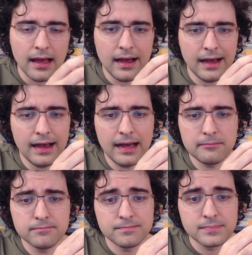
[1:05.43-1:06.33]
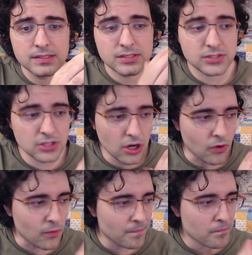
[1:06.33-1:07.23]
Um,
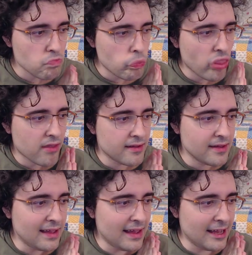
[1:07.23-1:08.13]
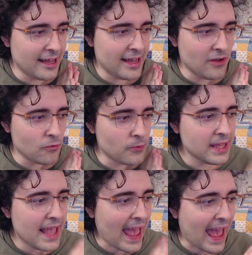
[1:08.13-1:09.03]
so, uh,
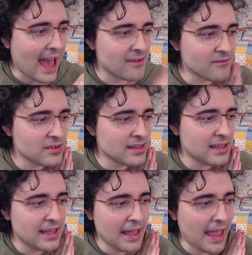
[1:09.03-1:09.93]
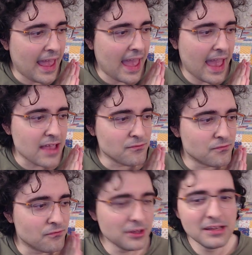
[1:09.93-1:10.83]
we have a
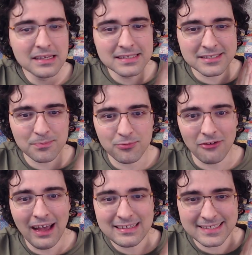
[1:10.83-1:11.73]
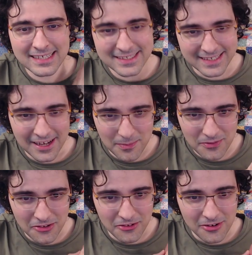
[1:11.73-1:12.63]
really surprising setup
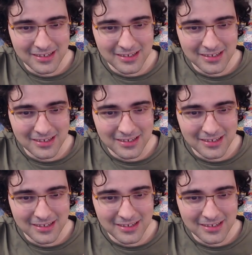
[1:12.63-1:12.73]
here.